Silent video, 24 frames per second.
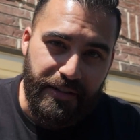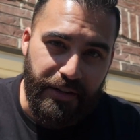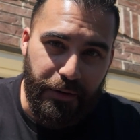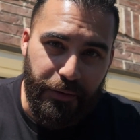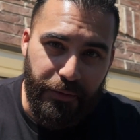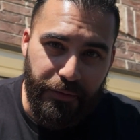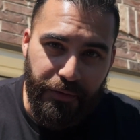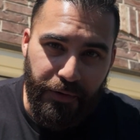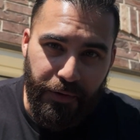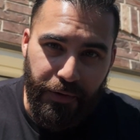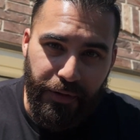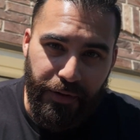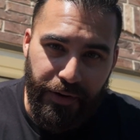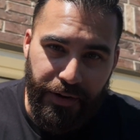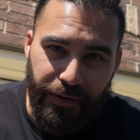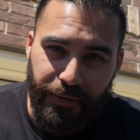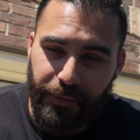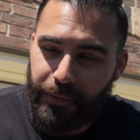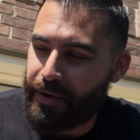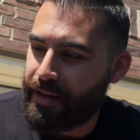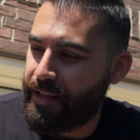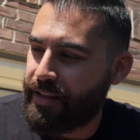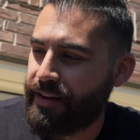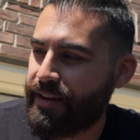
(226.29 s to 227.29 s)
known for
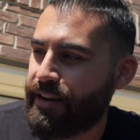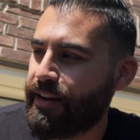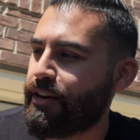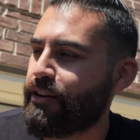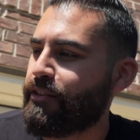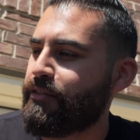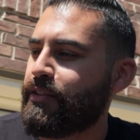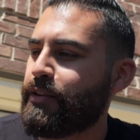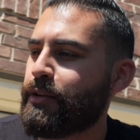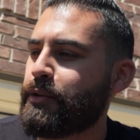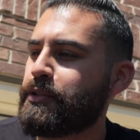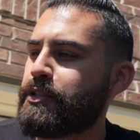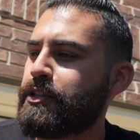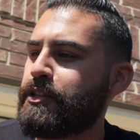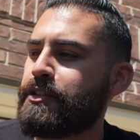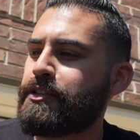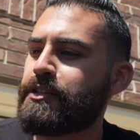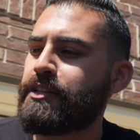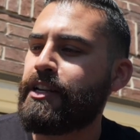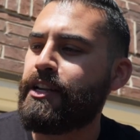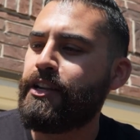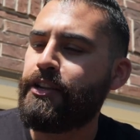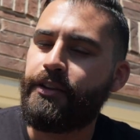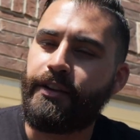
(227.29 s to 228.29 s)
their red air
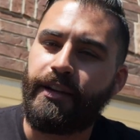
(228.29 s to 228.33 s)
filters.